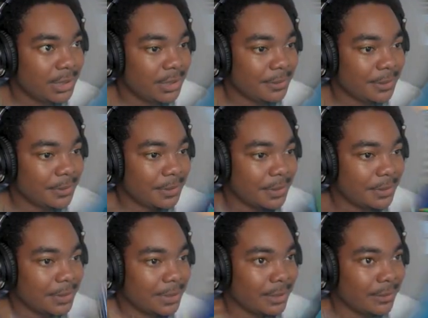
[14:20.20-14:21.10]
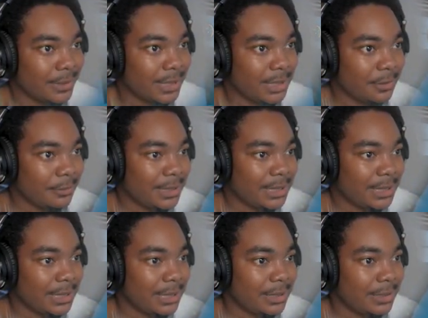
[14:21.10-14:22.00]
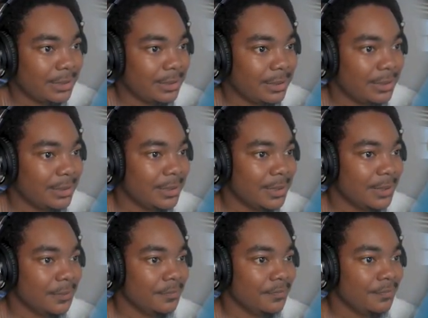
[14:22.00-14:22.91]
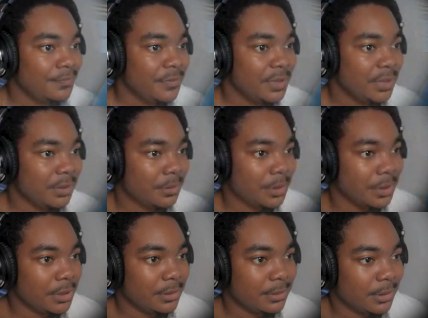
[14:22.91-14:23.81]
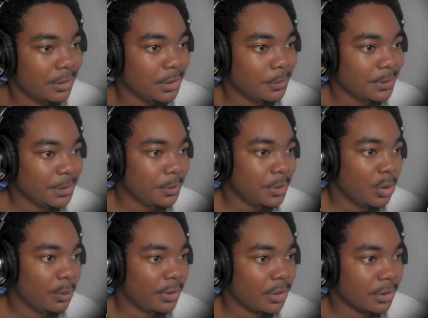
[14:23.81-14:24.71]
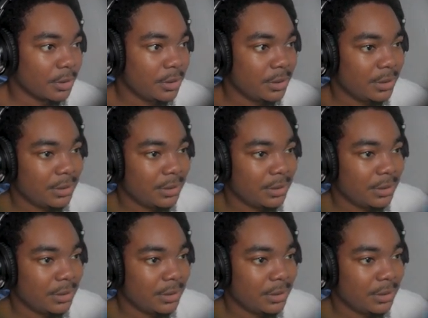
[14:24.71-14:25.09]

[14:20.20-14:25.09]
Twinkle Circuit. No, that's the racing thing. Okay, are you in Twinkle Park?